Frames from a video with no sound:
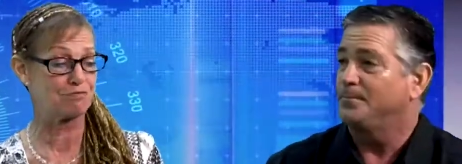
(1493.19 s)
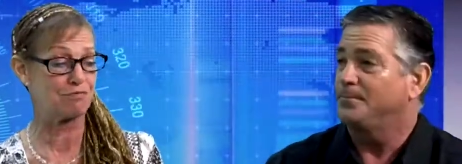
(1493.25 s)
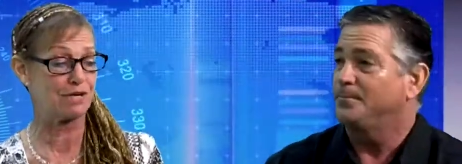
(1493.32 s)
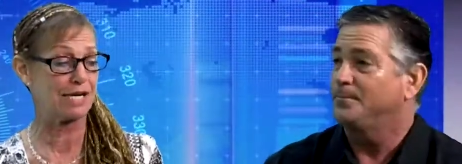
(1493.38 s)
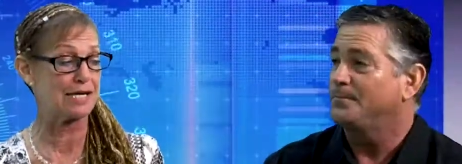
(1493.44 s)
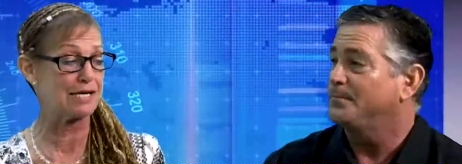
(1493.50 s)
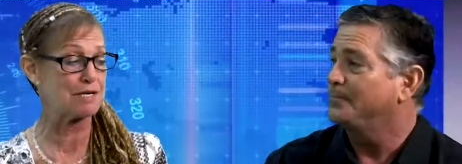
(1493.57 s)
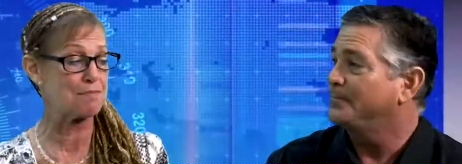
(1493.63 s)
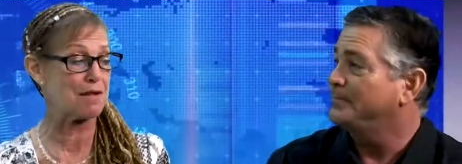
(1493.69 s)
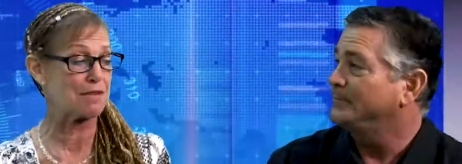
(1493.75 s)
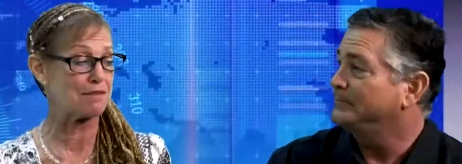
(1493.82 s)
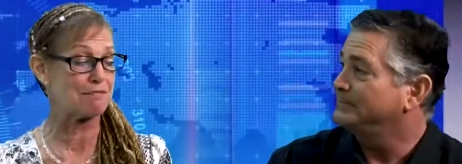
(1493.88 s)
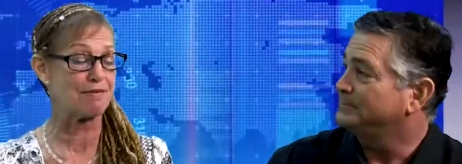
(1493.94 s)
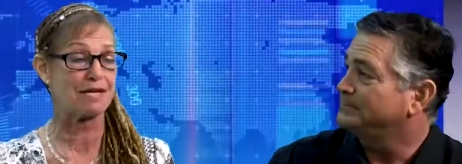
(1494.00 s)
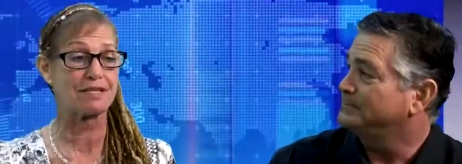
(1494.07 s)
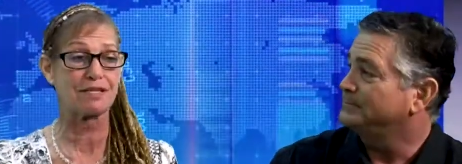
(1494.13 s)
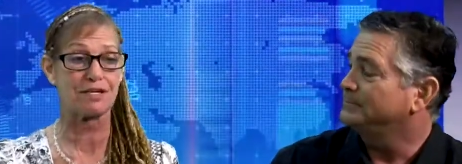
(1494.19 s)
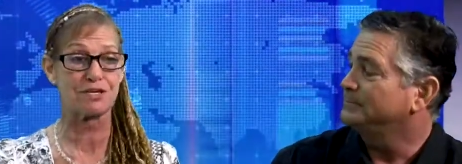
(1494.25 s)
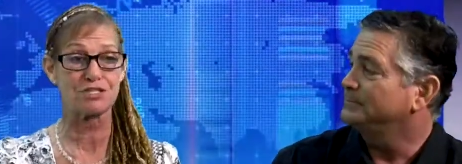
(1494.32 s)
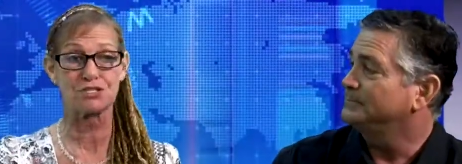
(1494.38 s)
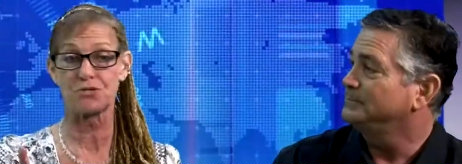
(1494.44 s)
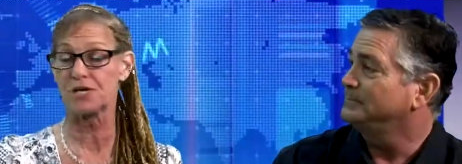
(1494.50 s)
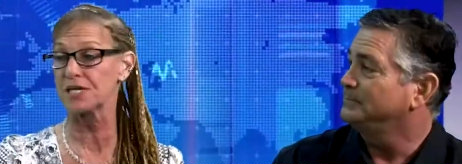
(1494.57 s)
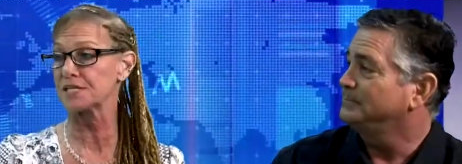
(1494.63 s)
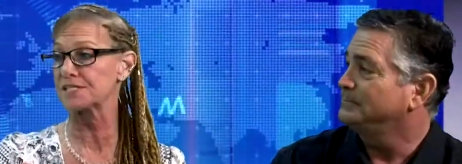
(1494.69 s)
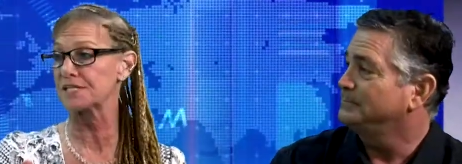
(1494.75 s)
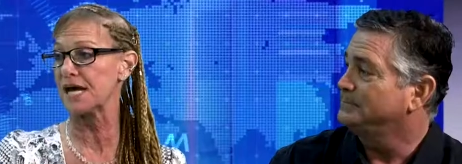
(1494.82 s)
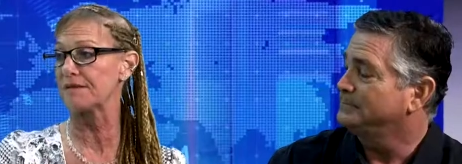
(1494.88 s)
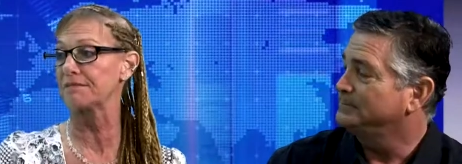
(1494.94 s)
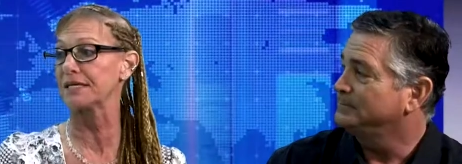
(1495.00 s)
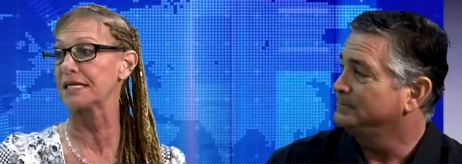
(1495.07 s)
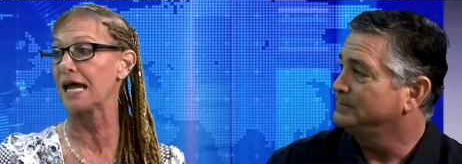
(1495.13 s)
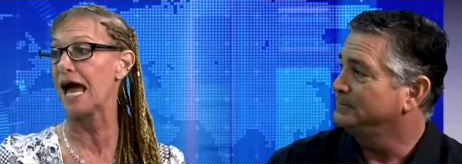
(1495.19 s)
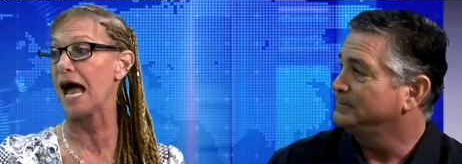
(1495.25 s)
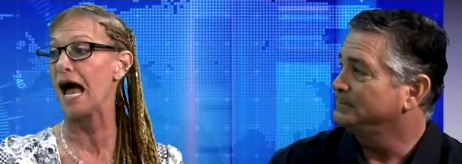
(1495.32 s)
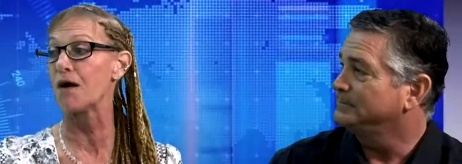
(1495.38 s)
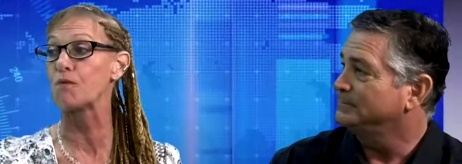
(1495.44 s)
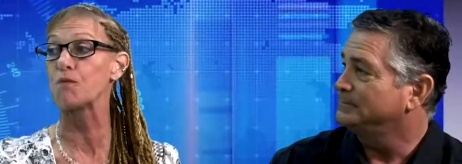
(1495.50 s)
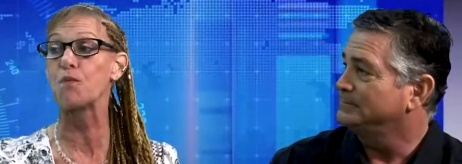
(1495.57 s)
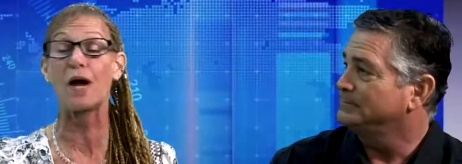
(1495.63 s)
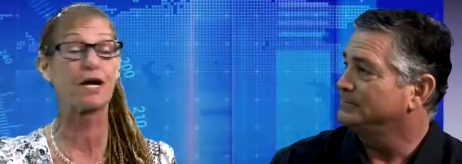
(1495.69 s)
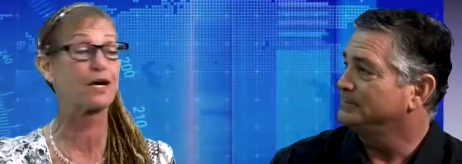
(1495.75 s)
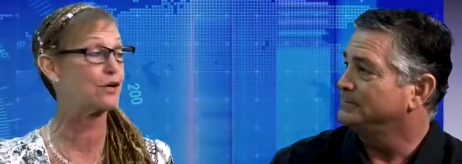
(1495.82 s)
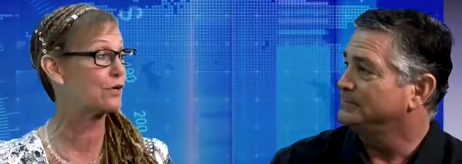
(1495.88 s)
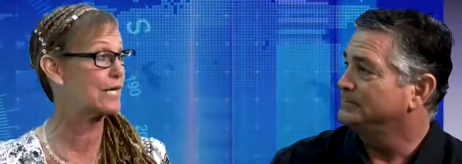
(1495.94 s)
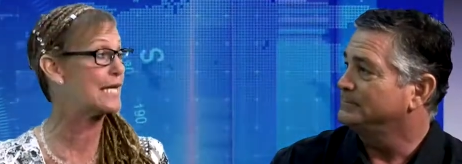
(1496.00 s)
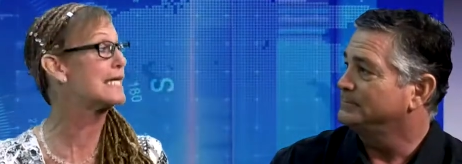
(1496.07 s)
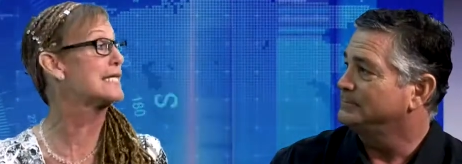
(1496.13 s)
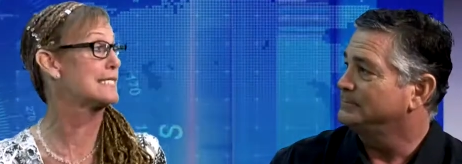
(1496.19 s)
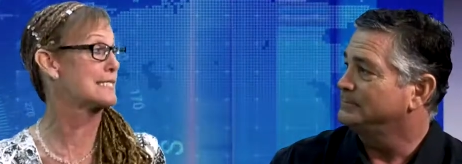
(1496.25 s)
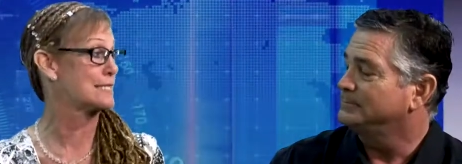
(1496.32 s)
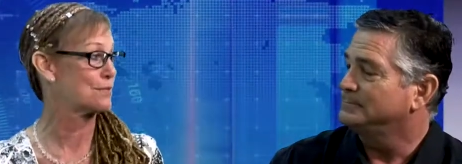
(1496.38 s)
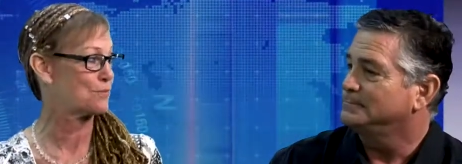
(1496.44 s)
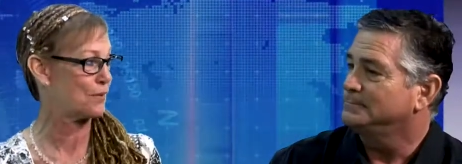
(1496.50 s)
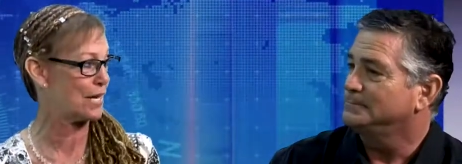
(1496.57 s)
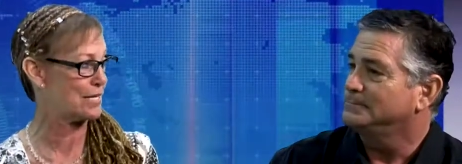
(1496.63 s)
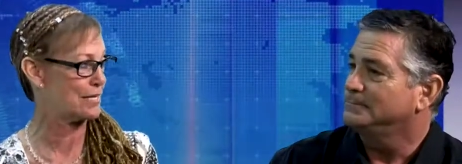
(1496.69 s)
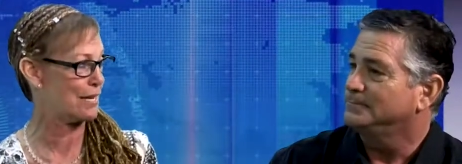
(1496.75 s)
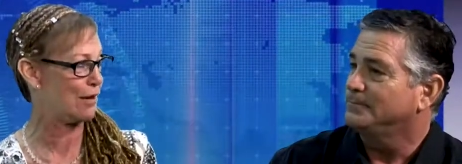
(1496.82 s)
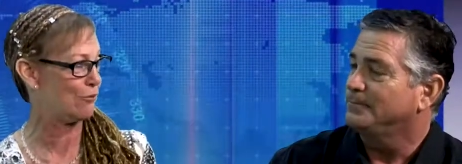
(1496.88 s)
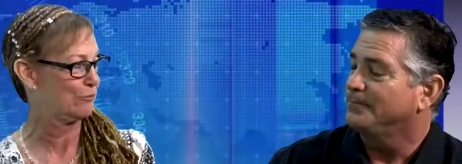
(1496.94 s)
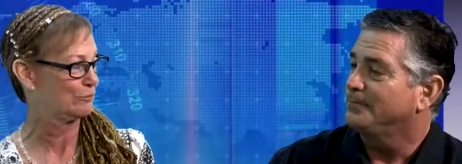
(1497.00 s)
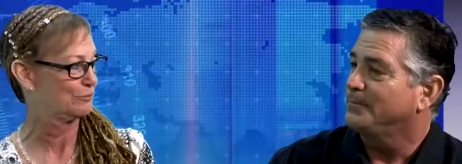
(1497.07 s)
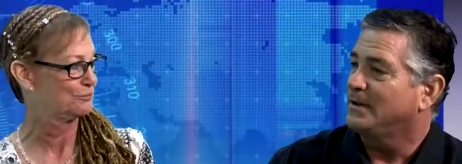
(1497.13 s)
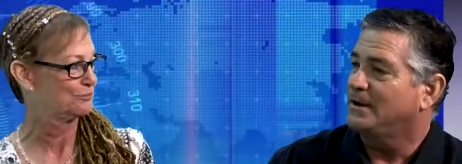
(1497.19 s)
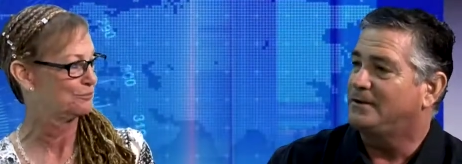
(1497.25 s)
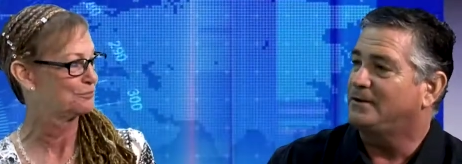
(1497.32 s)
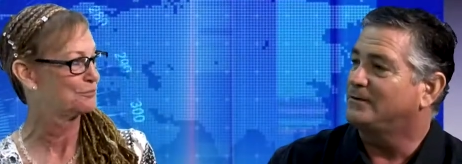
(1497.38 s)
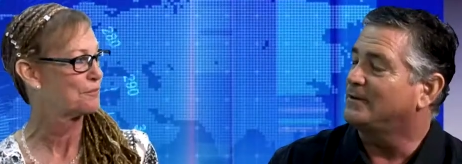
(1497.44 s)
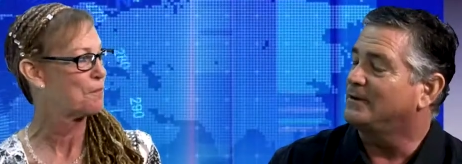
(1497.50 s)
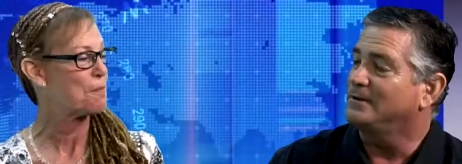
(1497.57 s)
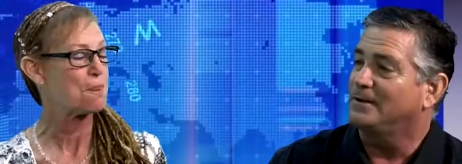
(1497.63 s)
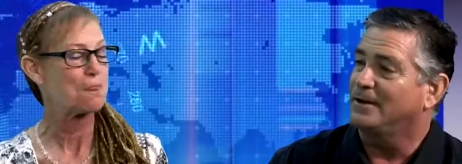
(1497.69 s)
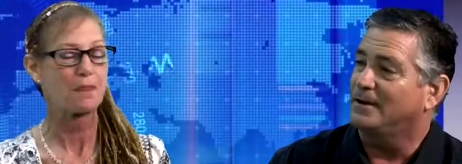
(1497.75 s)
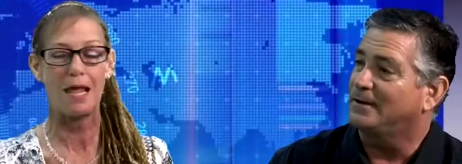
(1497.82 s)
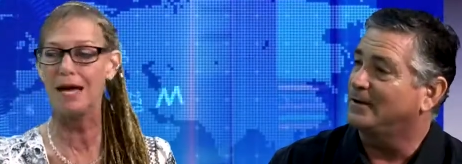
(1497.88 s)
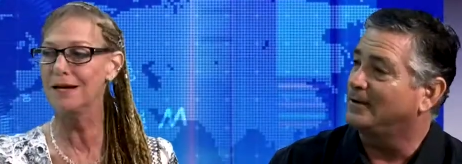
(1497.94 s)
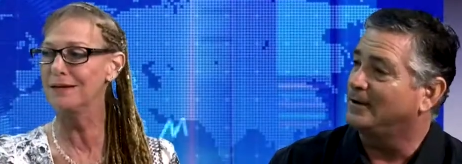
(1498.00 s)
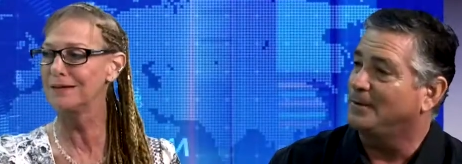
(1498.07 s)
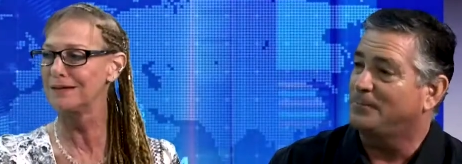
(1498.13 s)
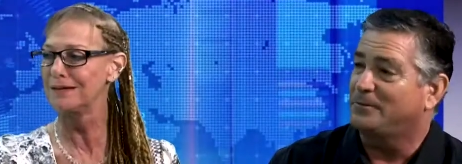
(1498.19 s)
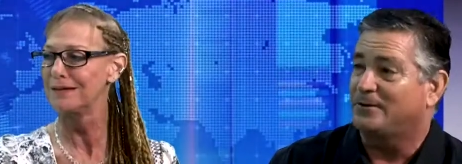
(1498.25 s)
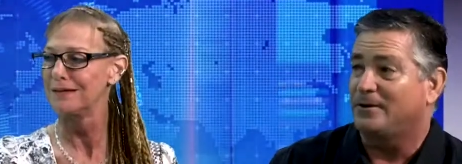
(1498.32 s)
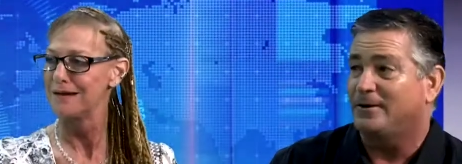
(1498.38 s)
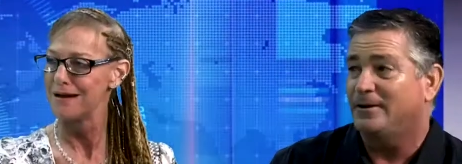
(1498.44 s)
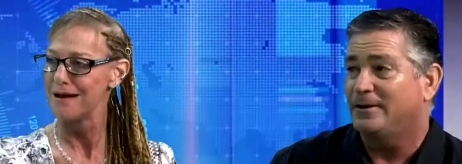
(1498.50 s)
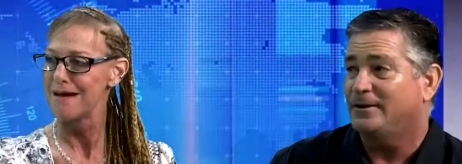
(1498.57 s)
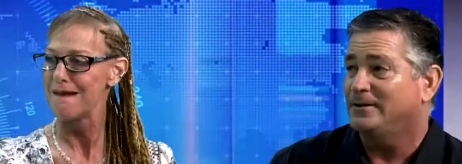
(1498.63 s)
Speaker 1: forgetting about the fact that Australia is having record heat right now.
Speaker 2: He just doesn't get it. I'm sorry.